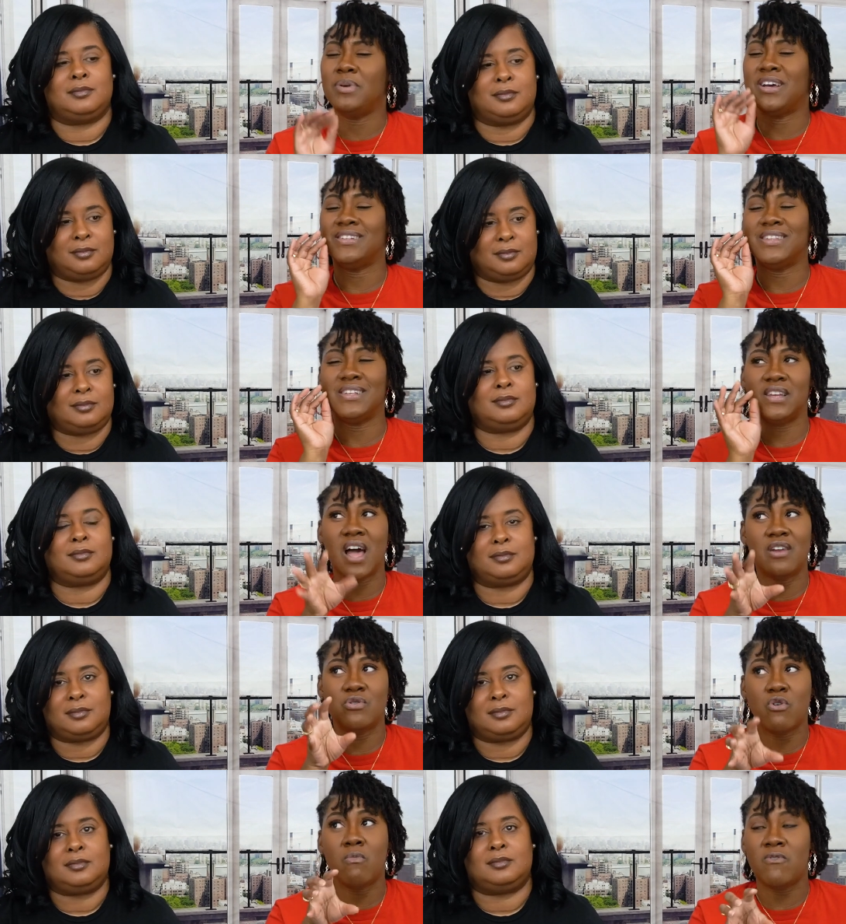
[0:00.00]
Speaker 1: Because that's not
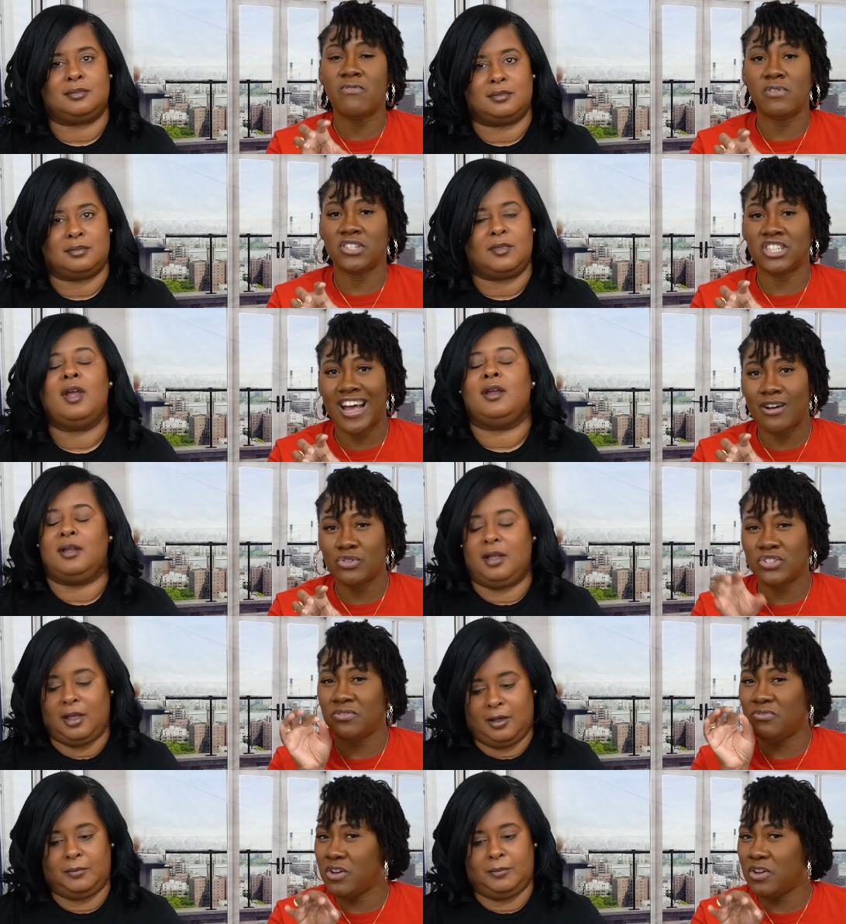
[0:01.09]
normal for a child to yeah.